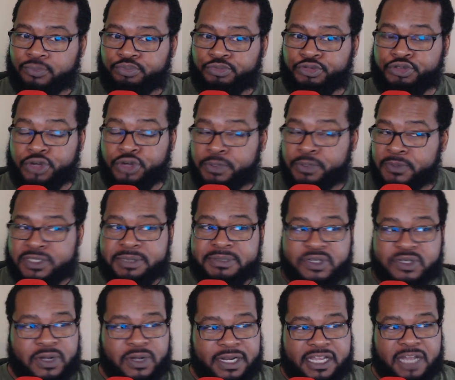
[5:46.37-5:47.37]
Three Muslims are
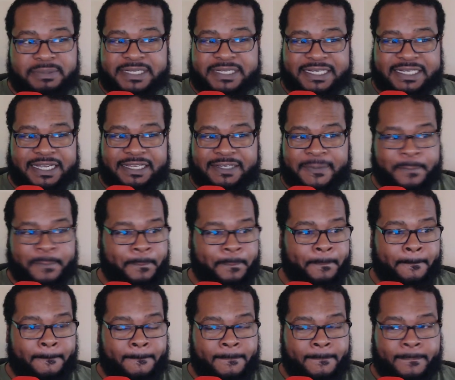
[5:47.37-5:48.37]
going to come together.
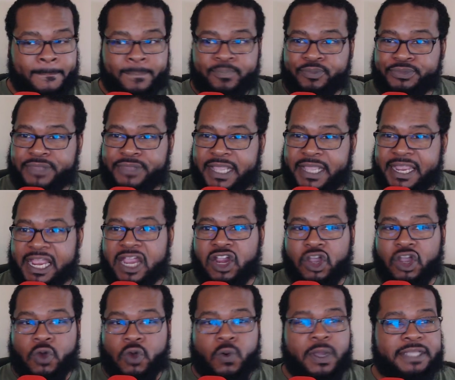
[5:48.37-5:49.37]
They are
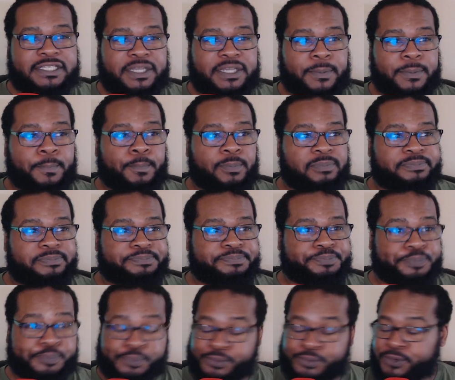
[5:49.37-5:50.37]
going to
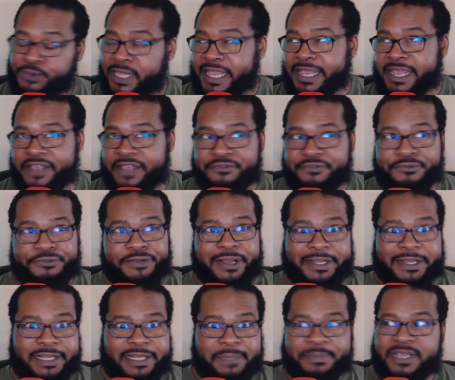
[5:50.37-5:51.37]
play every
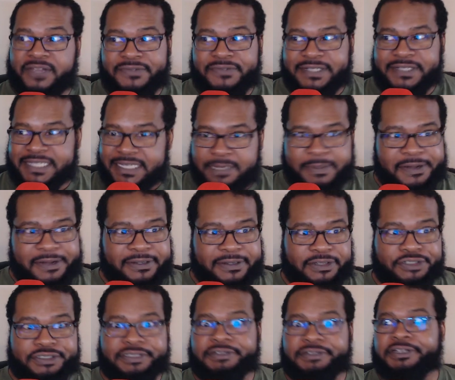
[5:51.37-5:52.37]
clip he ever said about
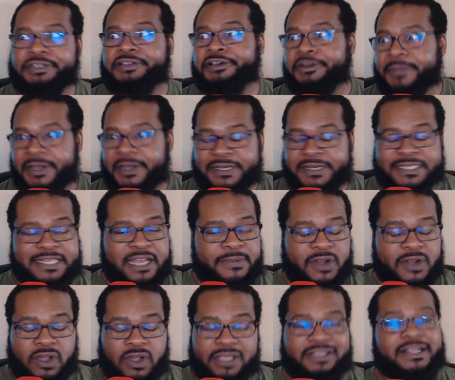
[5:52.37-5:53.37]
good about Islam.
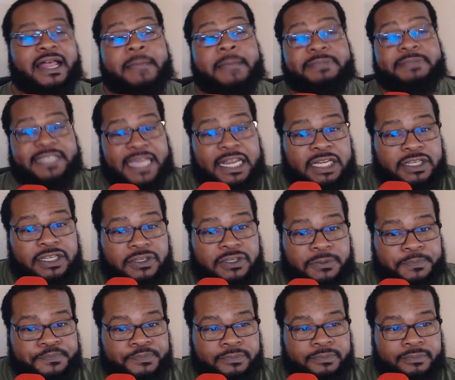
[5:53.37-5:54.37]
I'm telling you.
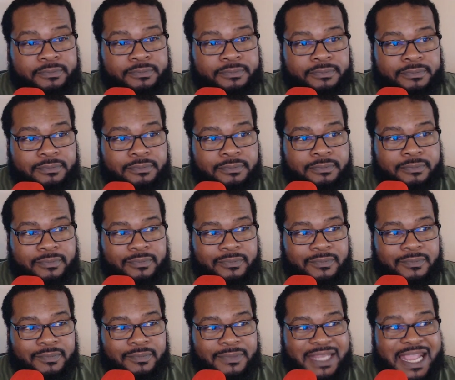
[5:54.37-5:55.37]

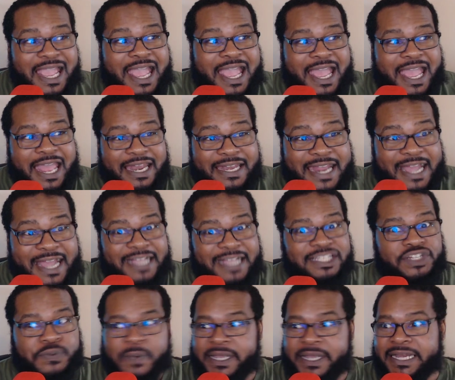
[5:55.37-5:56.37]
And
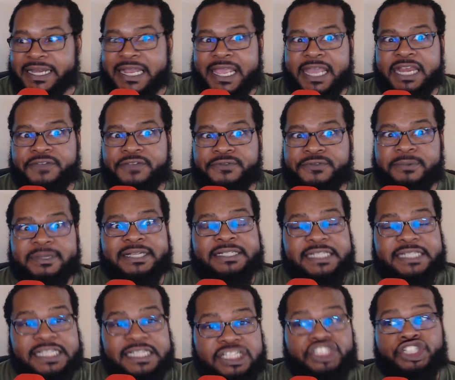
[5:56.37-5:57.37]
that's when Eddie from the
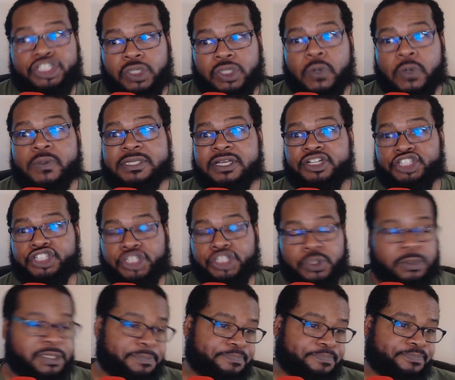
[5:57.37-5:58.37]
Deen Show is going to
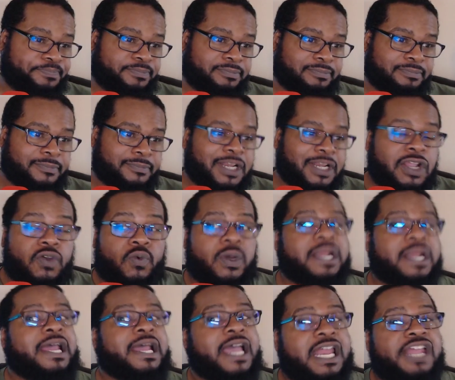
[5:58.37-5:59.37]
show up.
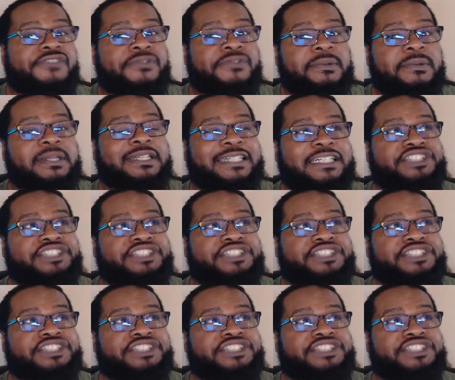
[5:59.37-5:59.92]
When Eddie from the Deen